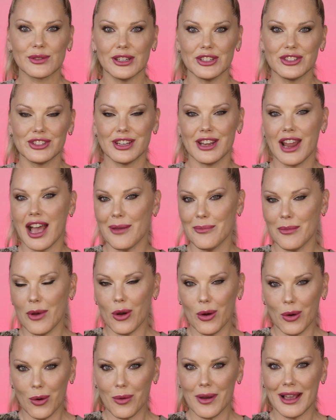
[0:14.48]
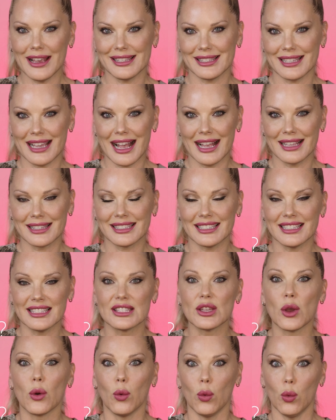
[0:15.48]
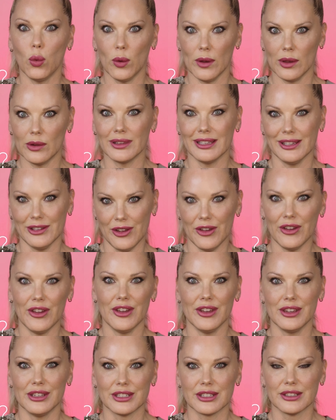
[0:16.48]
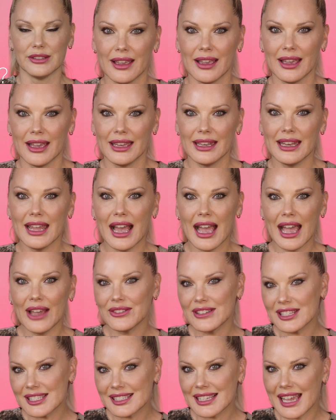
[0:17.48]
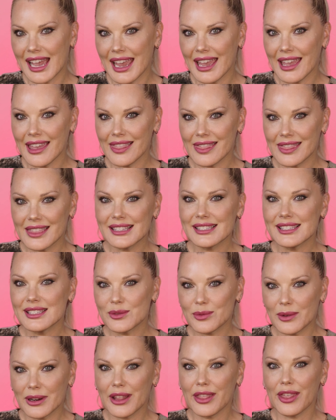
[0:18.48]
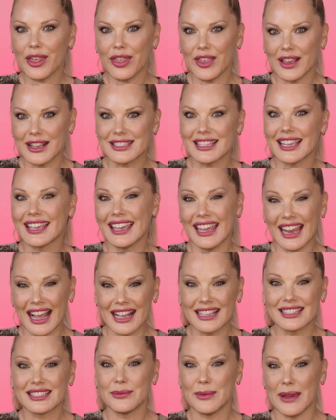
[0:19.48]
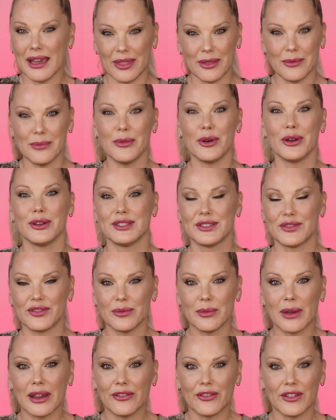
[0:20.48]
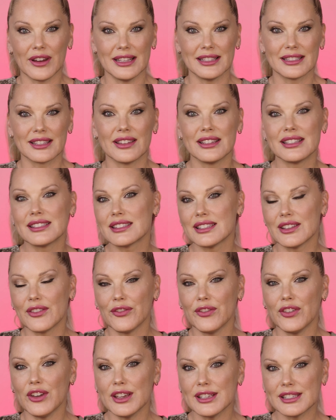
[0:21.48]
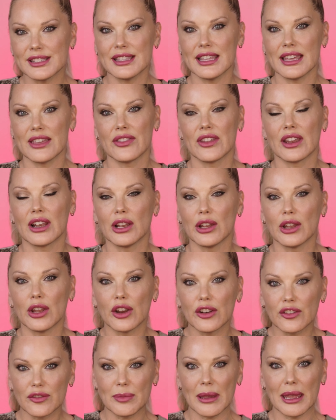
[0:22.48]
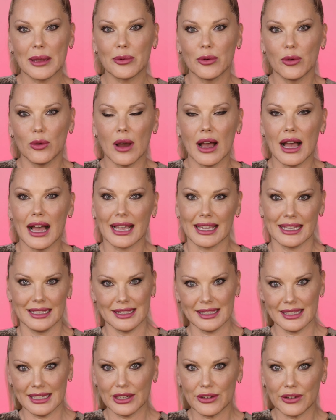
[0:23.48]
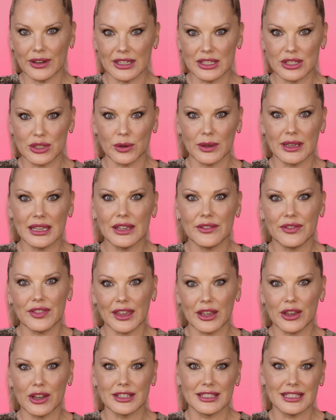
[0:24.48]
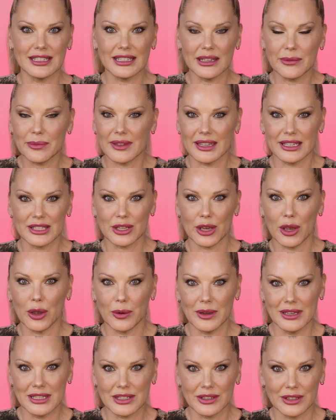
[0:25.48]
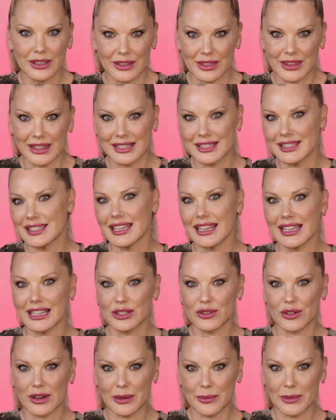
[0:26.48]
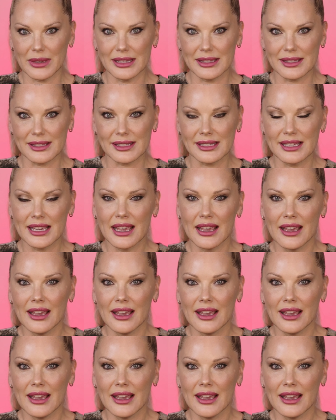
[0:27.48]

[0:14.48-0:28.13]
question I'm always asked is, will it hurt? Now I have to say, this is one of the things I get asked about the most from my friends, and it's the first thing that a lot of people are considering doing if they're going to dip their toe into aesthetic treatments.